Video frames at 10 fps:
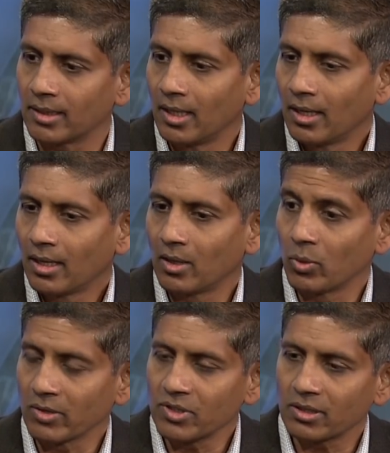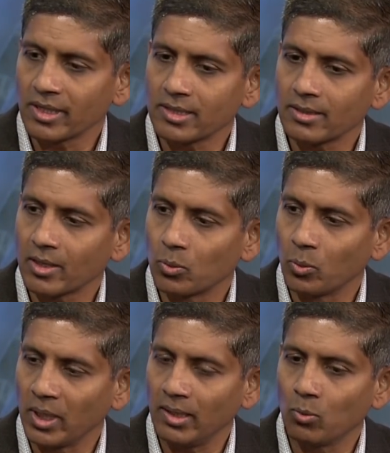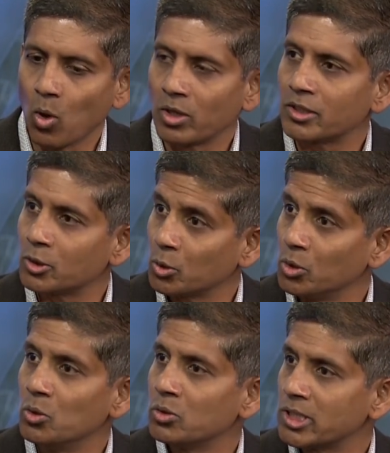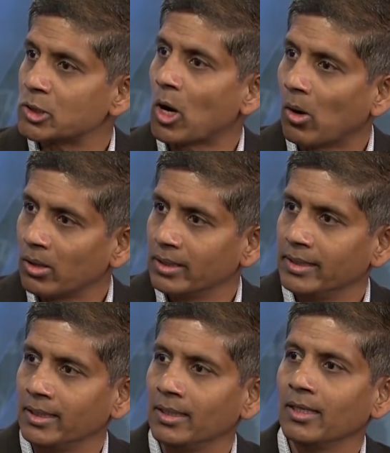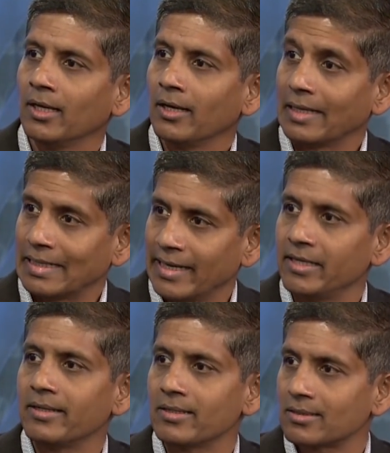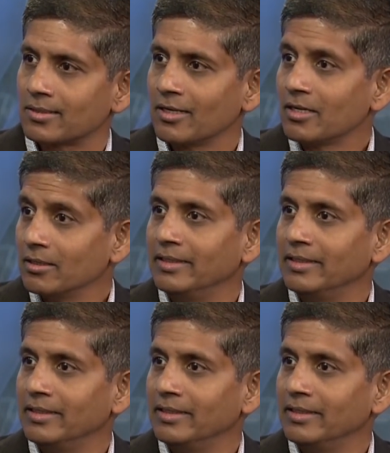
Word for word: uh, one of the things that we wanted to use is all the latest